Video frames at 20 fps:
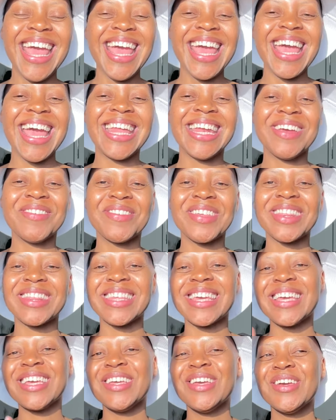and
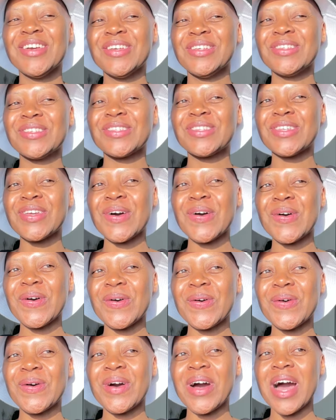everything.
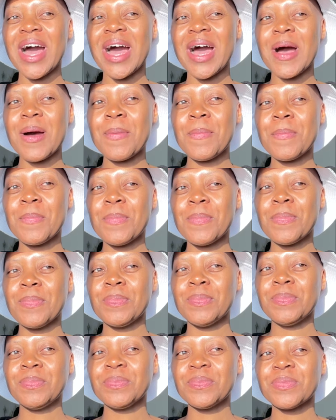So
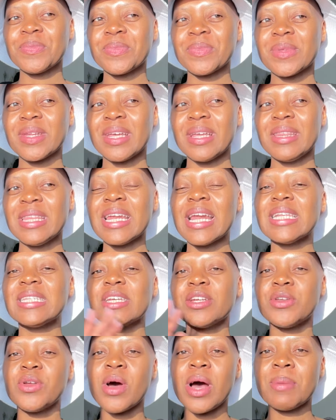then I
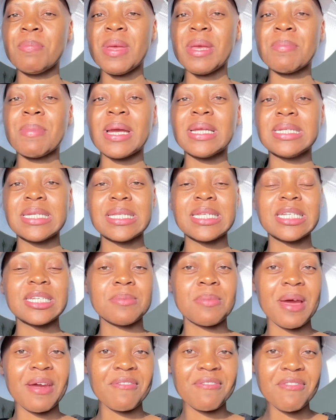said, no, I'll make my decision
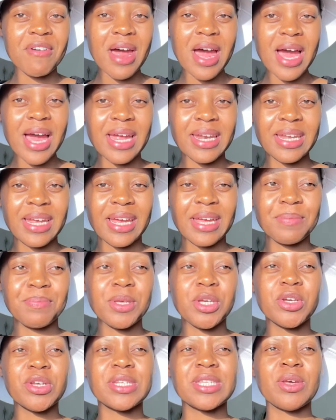by Friday,
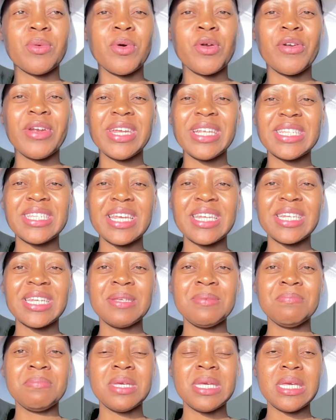because they were already
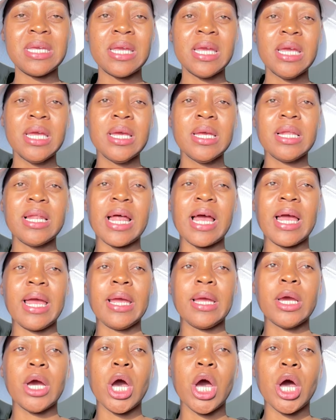sending me
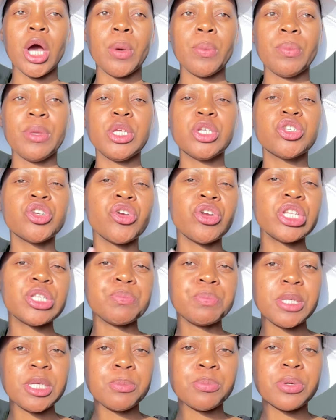like insurance
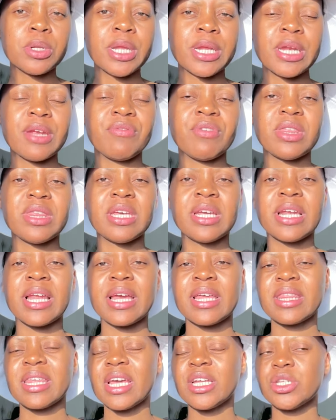people and everything
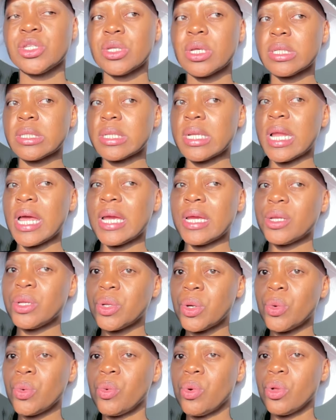like that. So I was like,
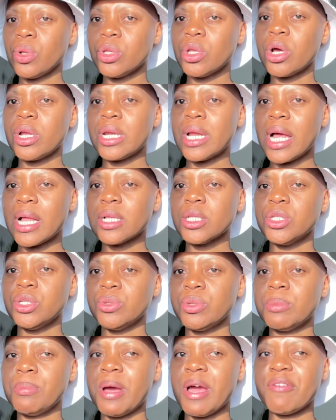no, hold on, I'll do
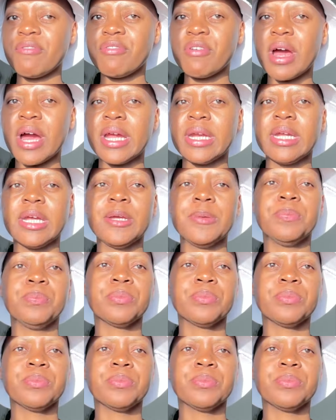it by Friday.